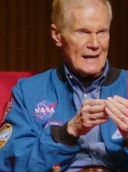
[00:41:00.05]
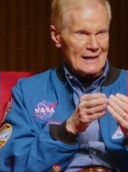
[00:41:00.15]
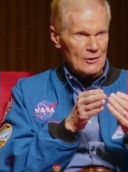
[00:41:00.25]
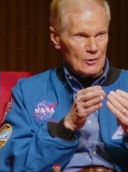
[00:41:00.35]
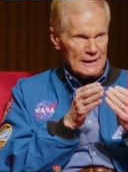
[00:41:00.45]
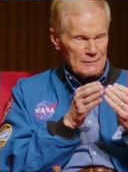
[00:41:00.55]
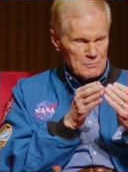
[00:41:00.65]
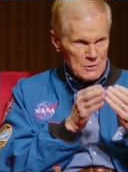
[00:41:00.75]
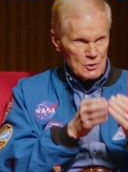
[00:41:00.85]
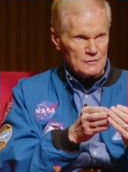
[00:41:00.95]
not only
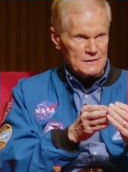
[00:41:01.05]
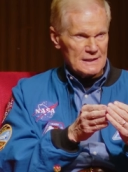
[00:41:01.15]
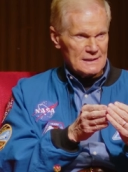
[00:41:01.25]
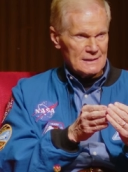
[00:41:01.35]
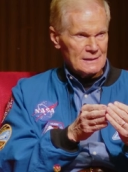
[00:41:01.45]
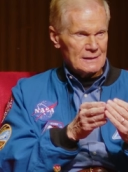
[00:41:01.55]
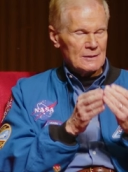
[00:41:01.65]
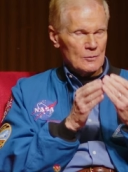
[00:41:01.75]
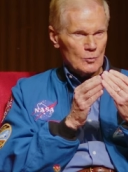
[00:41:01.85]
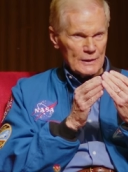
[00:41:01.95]
moved it,
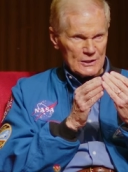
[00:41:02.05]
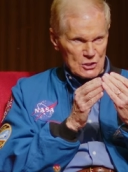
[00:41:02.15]
we